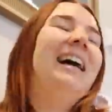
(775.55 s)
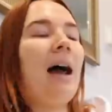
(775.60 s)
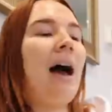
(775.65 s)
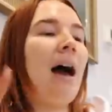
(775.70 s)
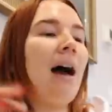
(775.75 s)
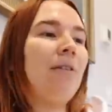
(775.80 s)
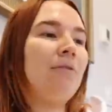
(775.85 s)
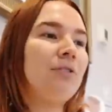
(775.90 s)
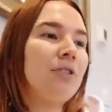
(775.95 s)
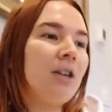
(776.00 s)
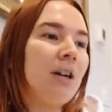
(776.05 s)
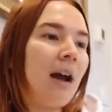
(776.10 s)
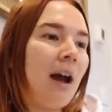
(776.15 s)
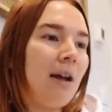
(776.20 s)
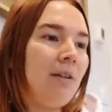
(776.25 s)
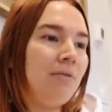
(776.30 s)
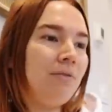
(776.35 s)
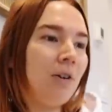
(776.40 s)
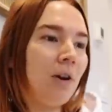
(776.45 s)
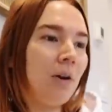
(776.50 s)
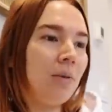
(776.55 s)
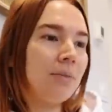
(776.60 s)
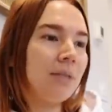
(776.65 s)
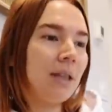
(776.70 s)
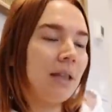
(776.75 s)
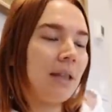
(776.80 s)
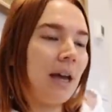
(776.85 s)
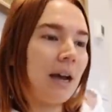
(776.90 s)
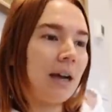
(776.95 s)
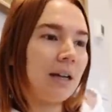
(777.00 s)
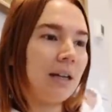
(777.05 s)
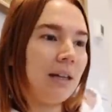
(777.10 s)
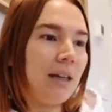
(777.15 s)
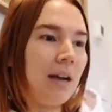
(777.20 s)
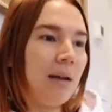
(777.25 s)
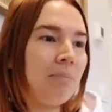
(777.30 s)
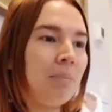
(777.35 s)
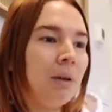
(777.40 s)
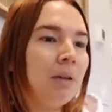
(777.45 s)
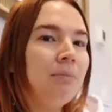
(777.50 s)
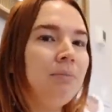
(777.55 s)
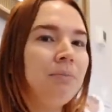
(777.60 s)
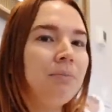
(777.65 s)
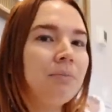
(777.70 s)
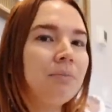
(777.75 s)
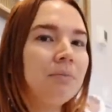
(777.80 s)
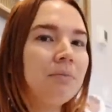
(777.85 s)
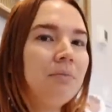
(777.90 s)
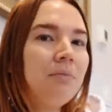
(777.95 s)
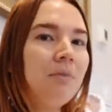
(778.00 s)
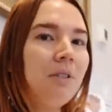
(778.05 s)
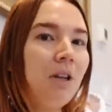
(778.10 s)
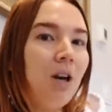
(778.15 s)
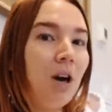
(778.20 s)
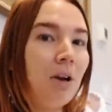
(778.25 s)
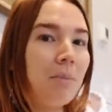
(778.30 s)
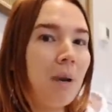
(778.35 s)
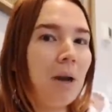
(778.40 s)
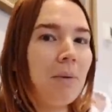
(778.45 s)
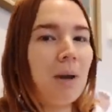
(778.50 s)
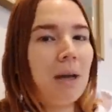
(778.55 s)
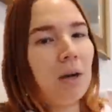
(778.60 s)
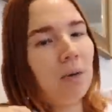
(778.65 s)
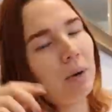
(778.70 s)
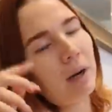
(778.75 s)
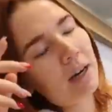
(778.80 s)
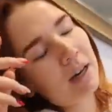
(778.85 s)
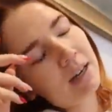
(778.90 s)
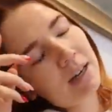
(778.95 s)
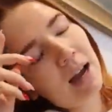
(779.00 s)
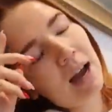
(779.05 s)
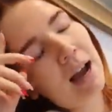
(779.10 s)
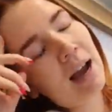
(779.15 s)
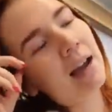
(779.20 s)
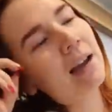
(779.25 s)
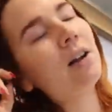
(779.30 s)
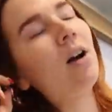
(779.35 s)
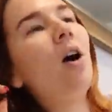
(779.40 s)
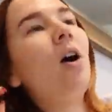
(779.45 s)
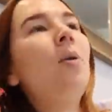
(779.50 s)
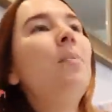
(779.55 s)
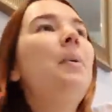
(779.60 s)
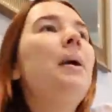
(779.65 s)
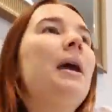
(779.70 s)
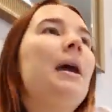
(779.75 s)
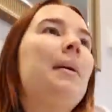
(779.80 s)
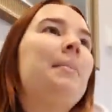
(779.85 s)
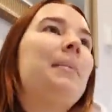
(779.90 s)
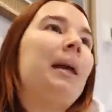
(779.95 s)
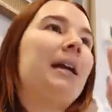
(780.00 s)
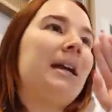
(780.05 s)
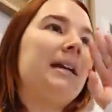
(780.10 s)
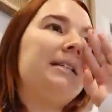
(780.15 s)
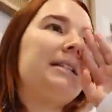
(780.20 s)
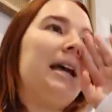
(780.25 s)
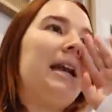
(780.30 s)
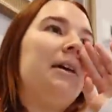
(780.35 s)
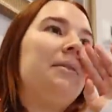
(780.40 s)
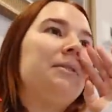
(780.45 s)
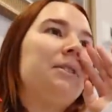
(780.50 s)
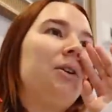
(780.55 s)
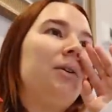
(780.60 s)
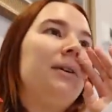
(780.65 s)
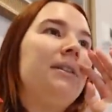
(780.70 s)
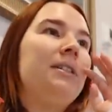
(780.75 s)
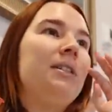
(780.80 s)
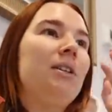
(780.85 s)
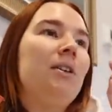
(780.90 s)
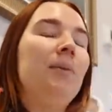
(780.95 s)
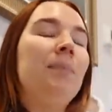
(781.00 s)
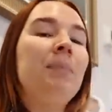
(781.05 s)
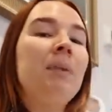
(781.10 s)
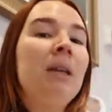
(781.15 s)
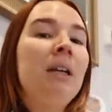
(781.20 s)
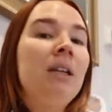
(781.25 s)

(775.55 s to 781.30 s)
After I filmed that clip on my way to work, I called Pam, like I said I was going to.